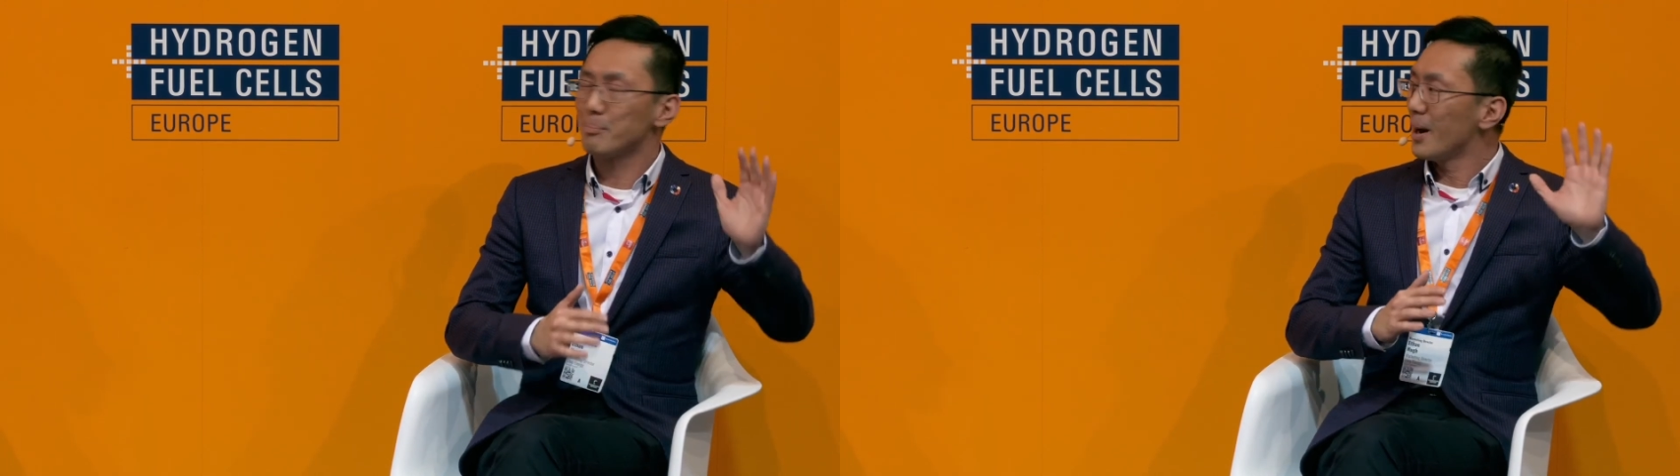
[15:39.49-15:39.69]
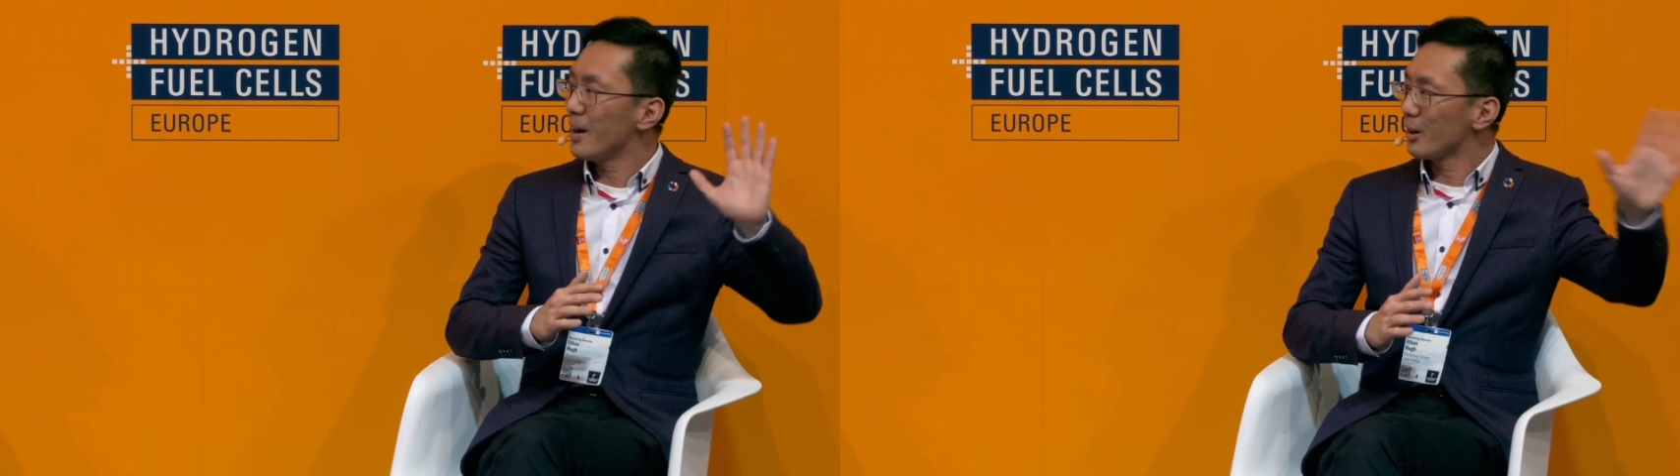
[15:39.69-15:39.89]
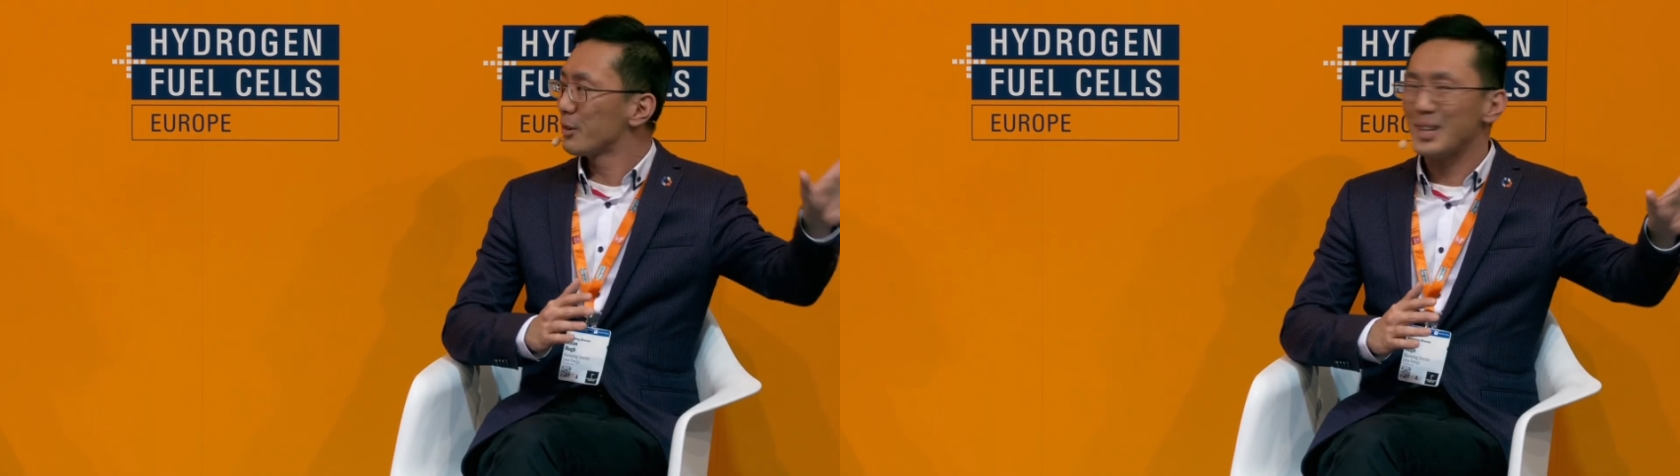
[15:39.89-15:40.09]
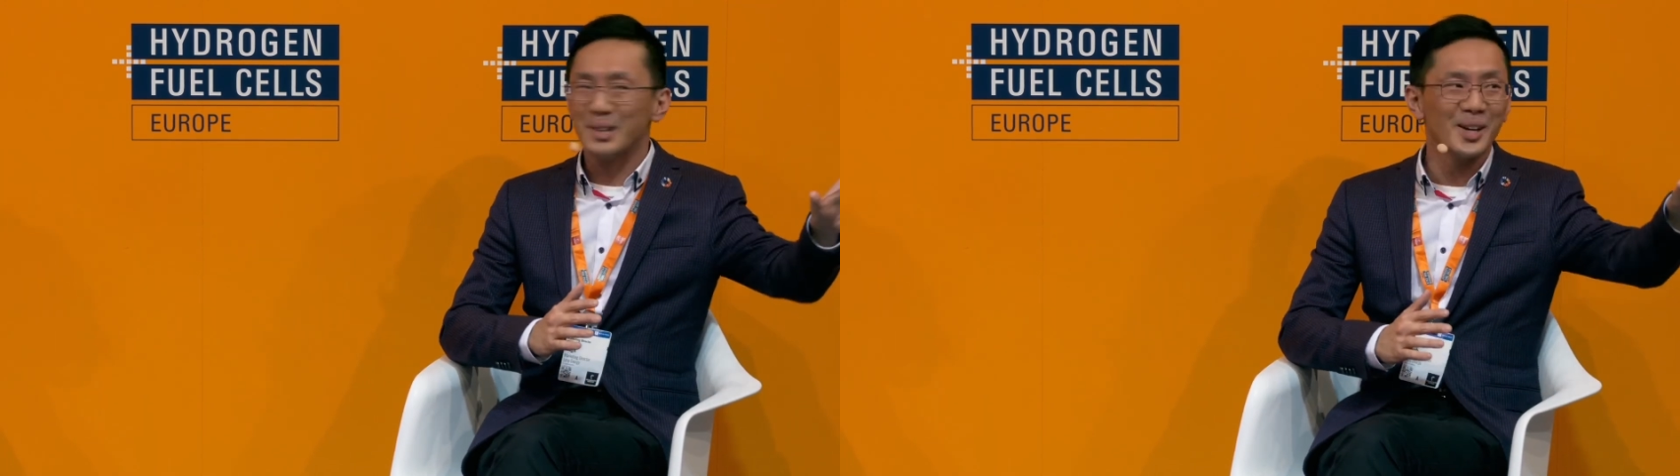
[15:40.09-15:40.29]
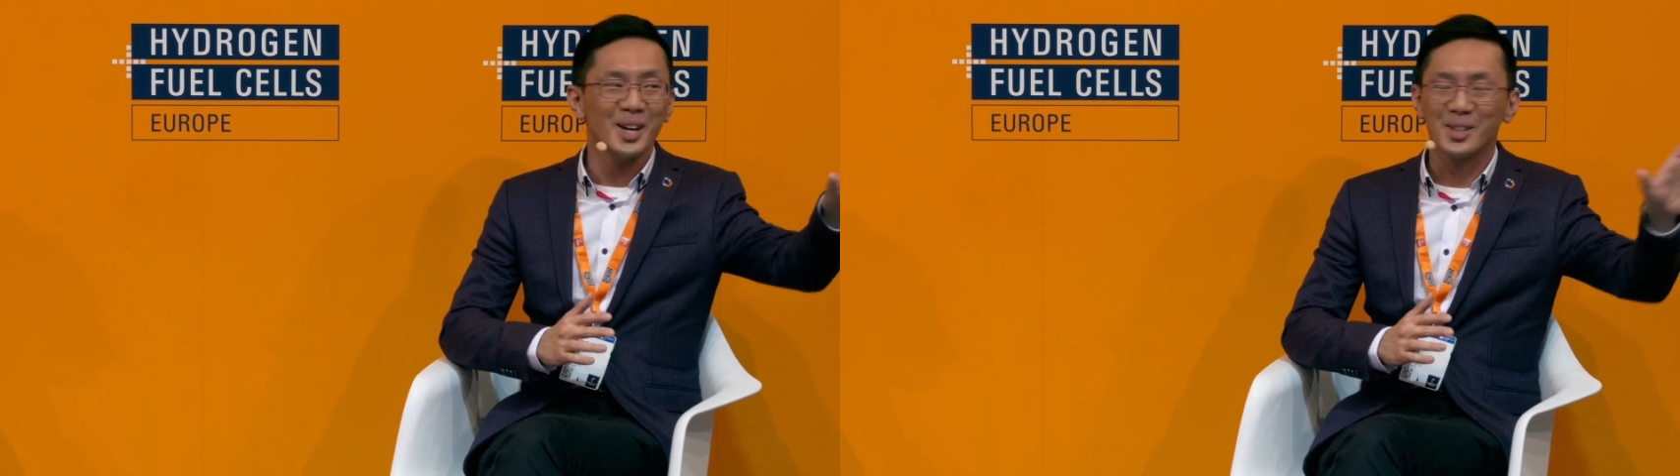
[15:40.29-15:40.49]
by our great
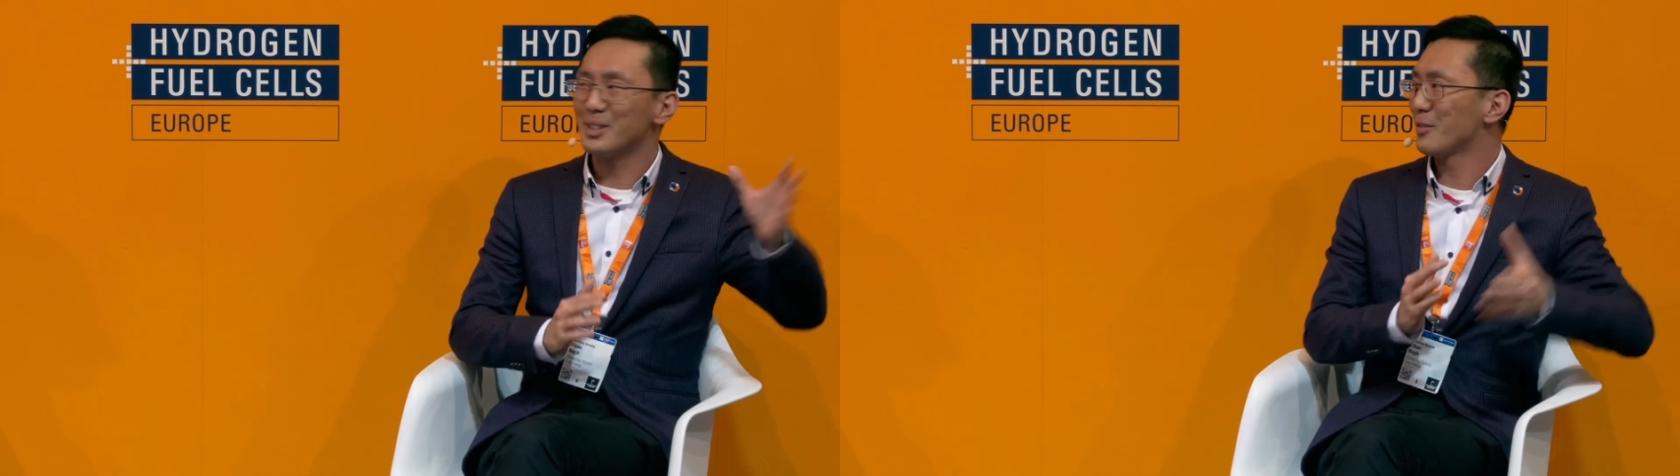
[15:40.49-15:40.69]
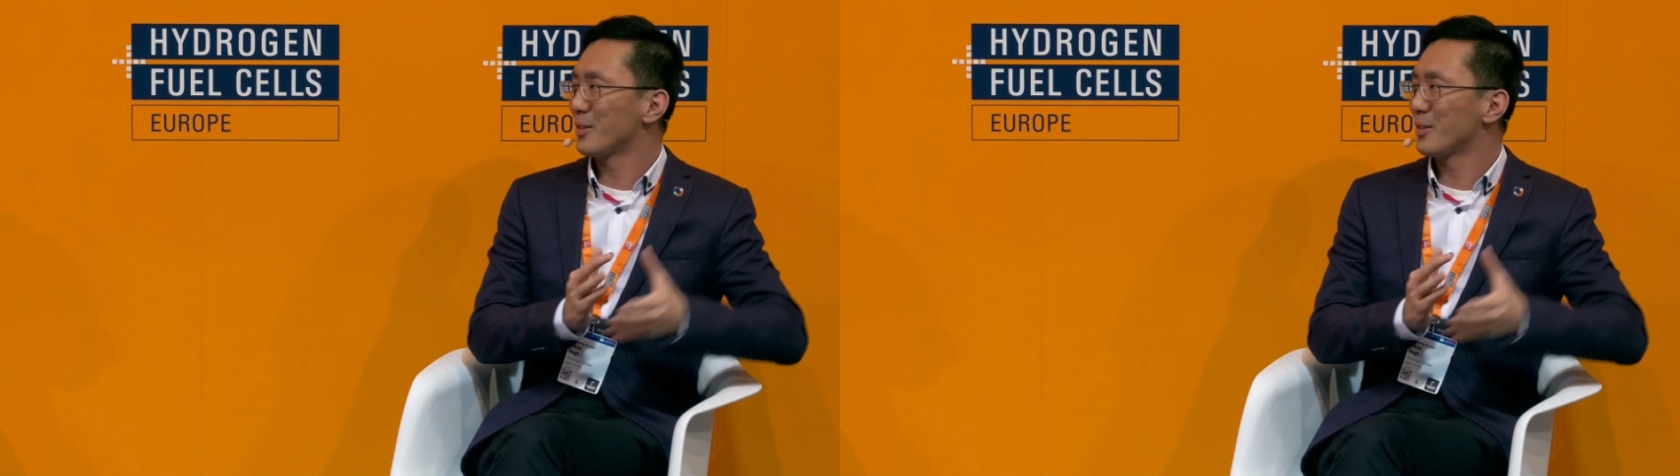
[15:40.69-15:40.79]
location of